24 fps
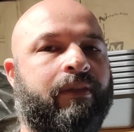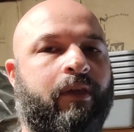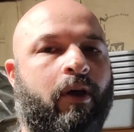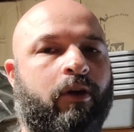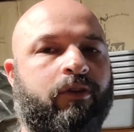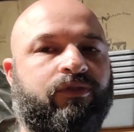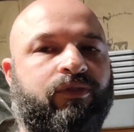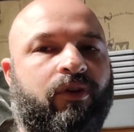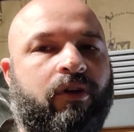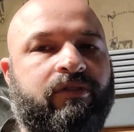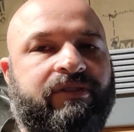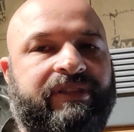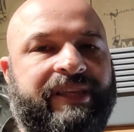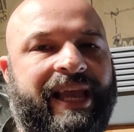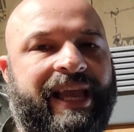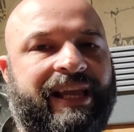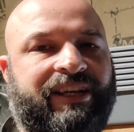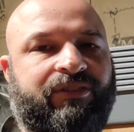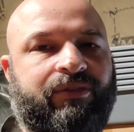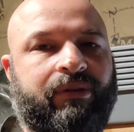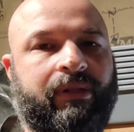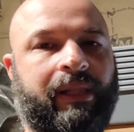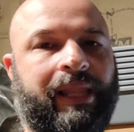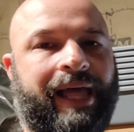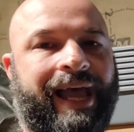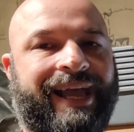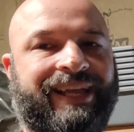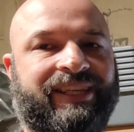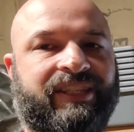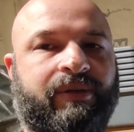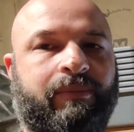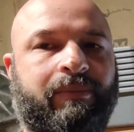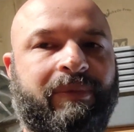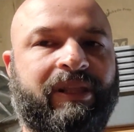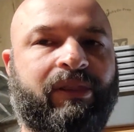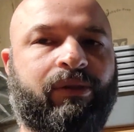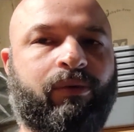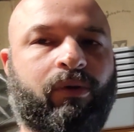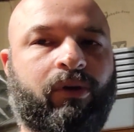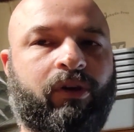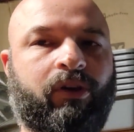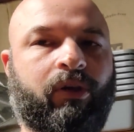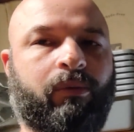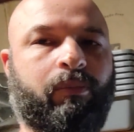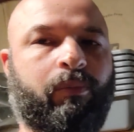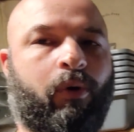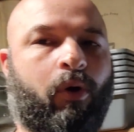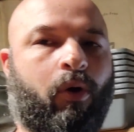those rodents actually lasted me through a
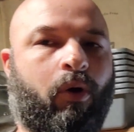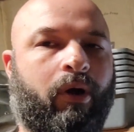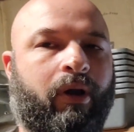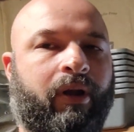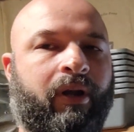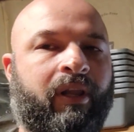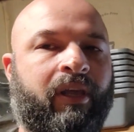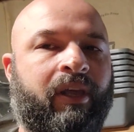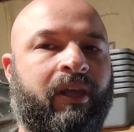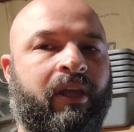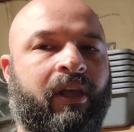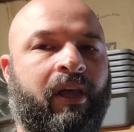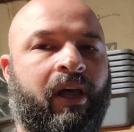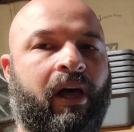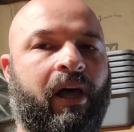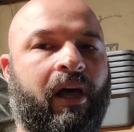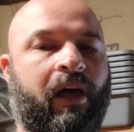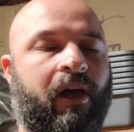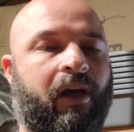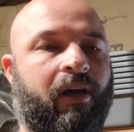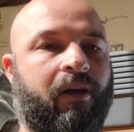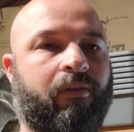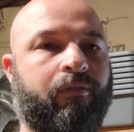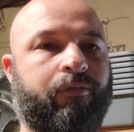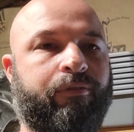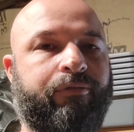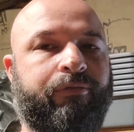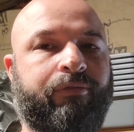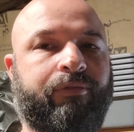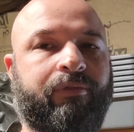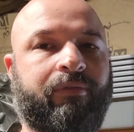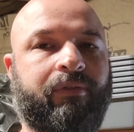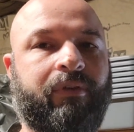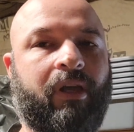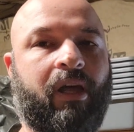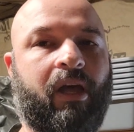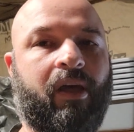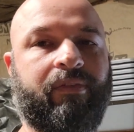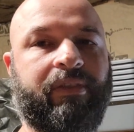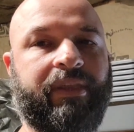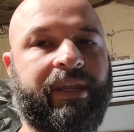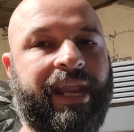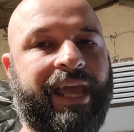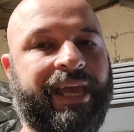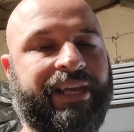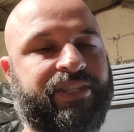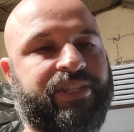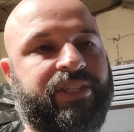good part of
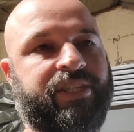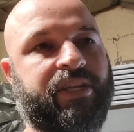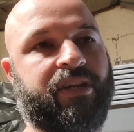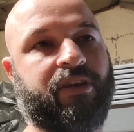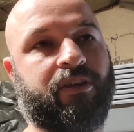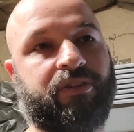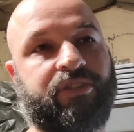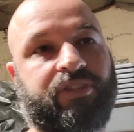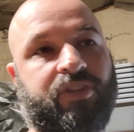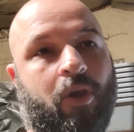the next year.